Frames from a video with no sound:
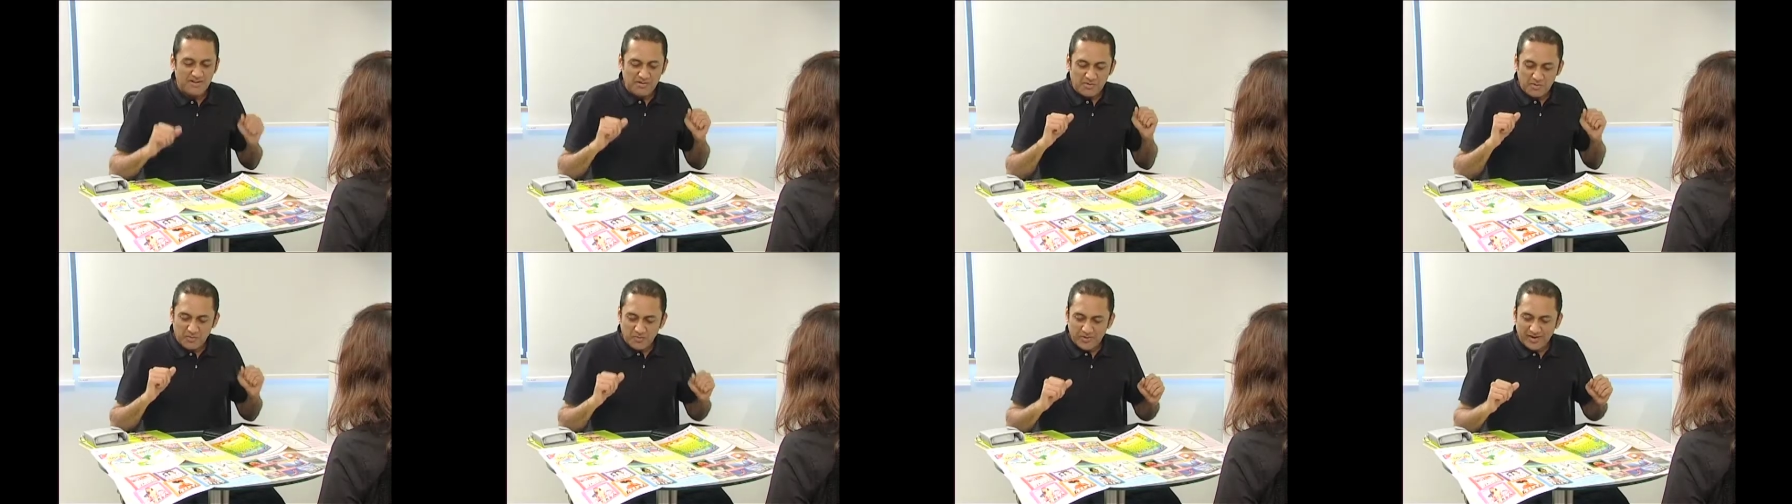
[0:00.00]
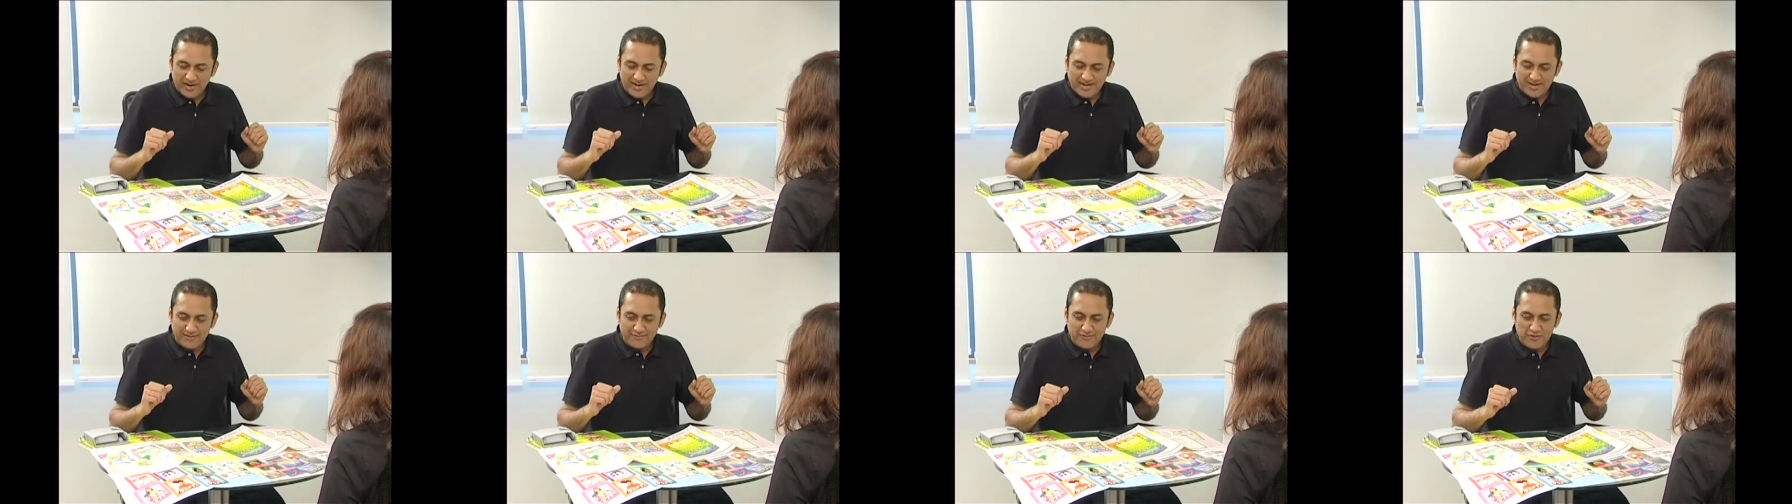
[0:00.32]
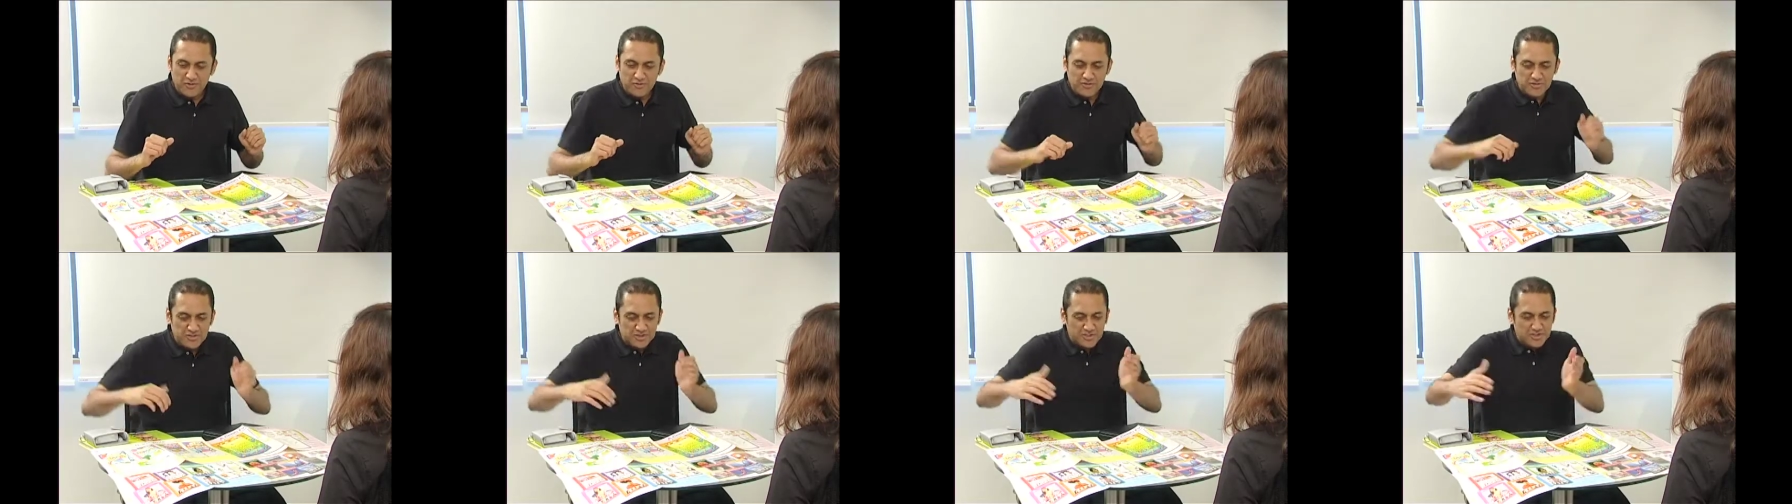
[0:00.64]
Well, if
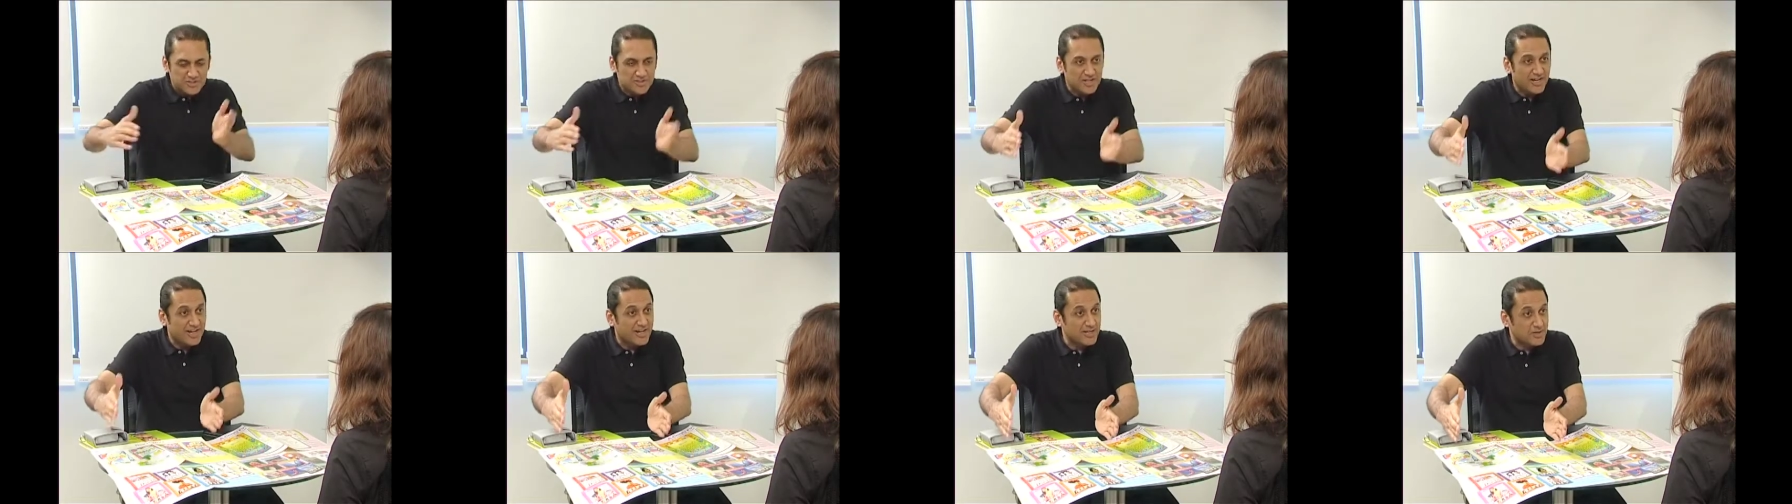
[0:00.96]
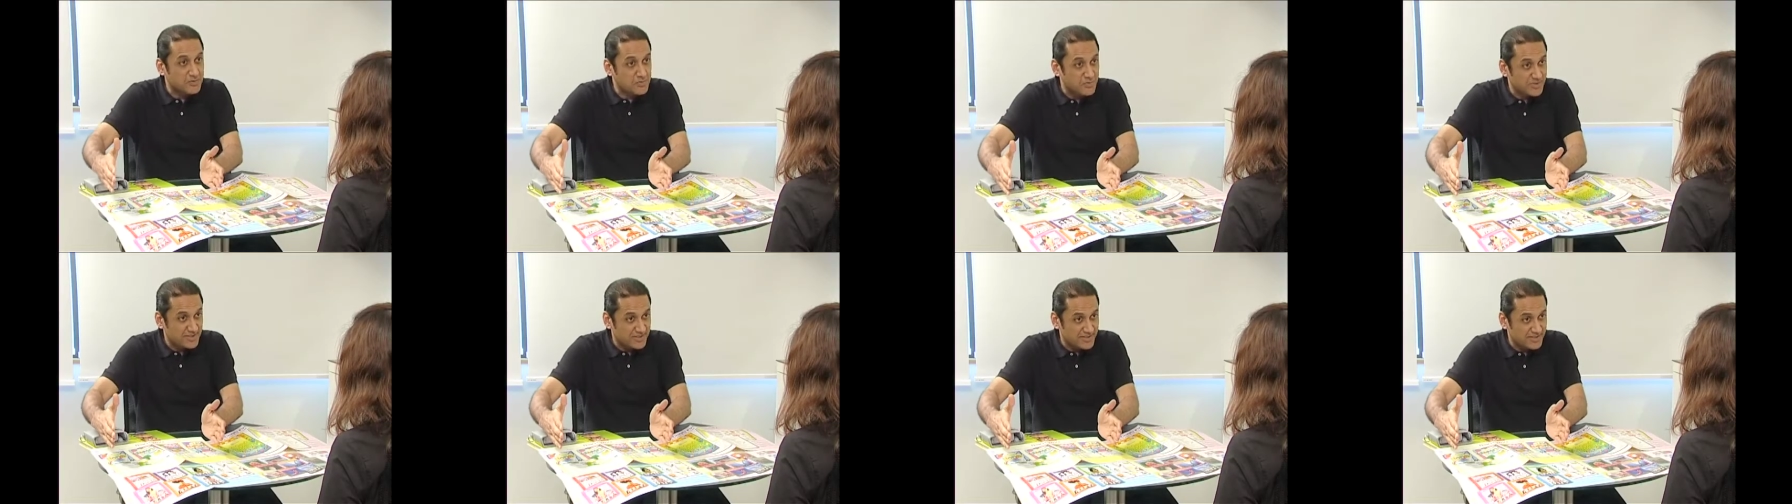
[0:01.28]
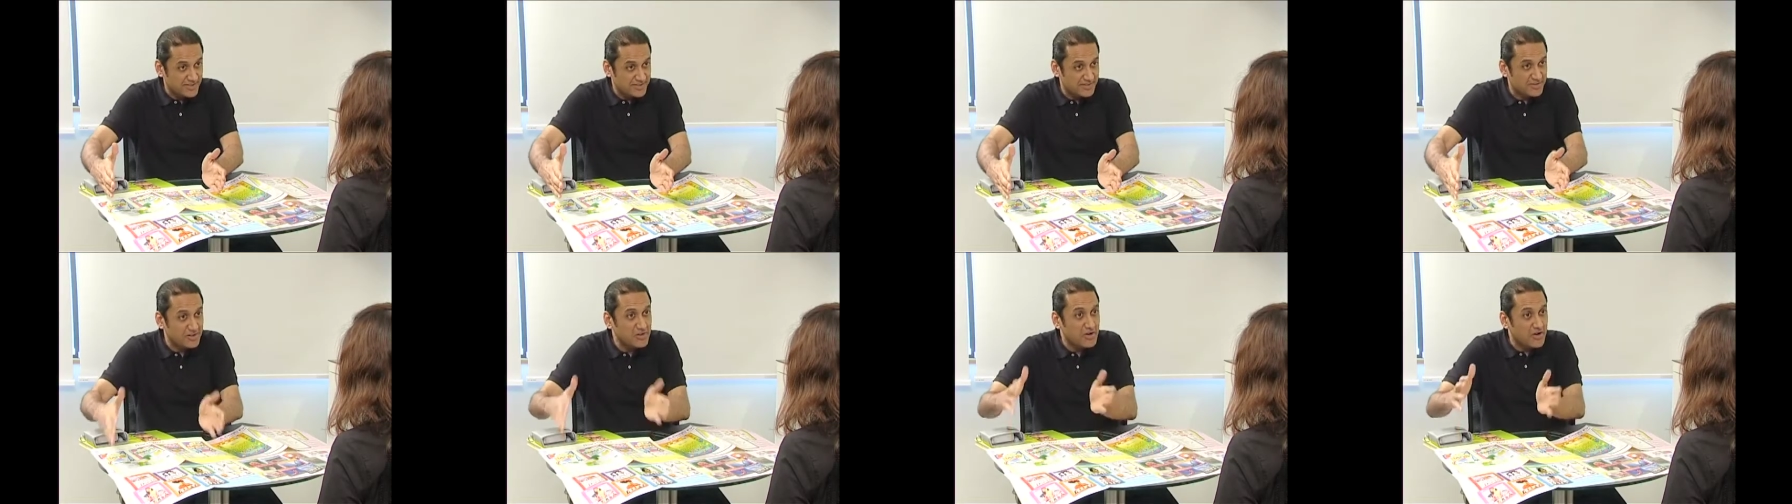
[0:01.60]
you just start with
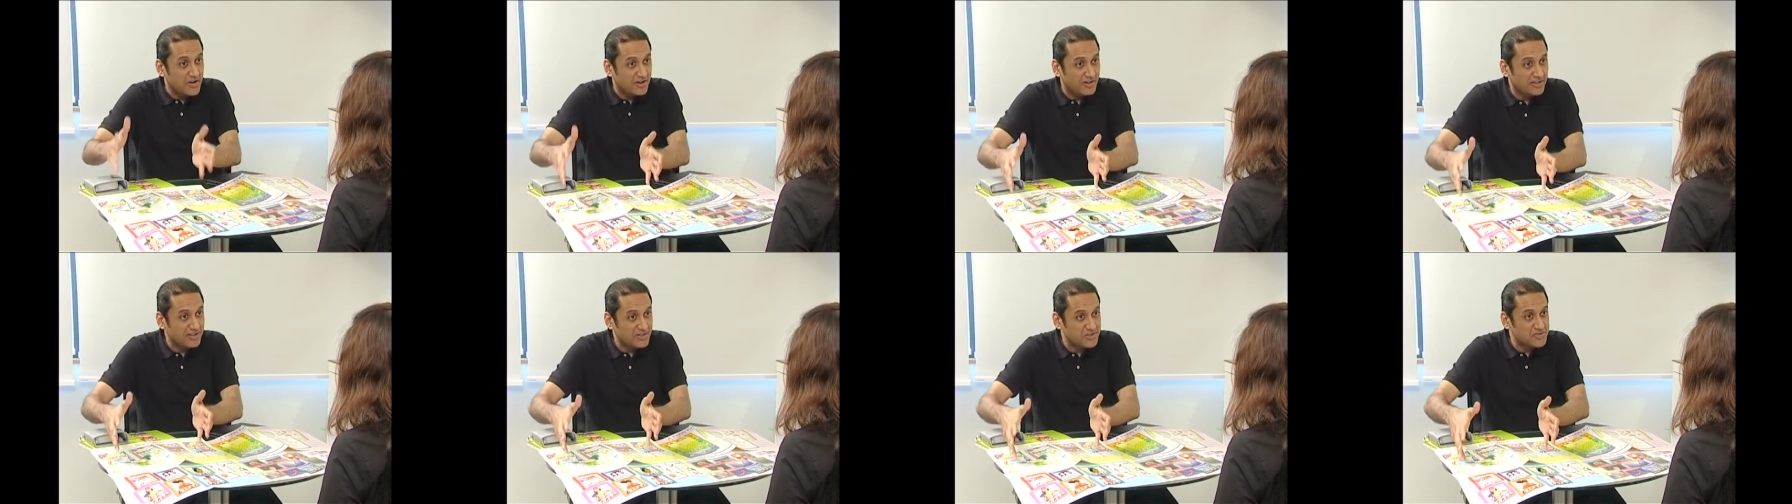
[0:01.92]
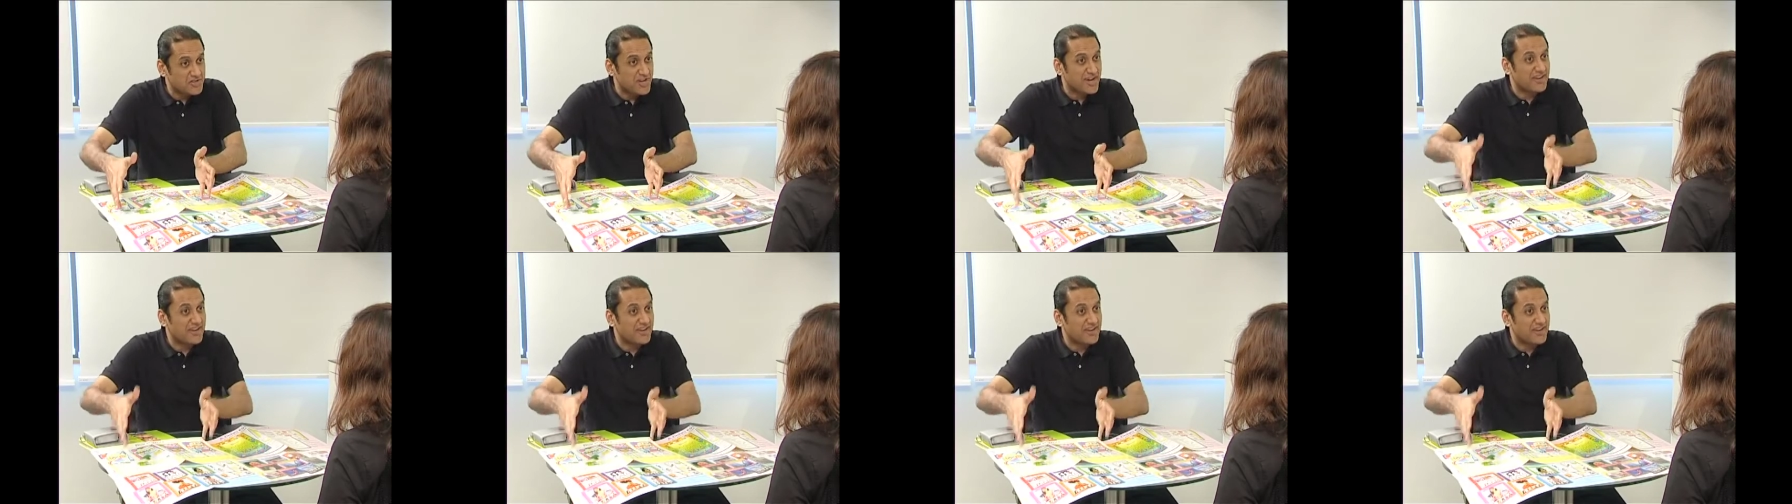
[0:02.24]
the knowledge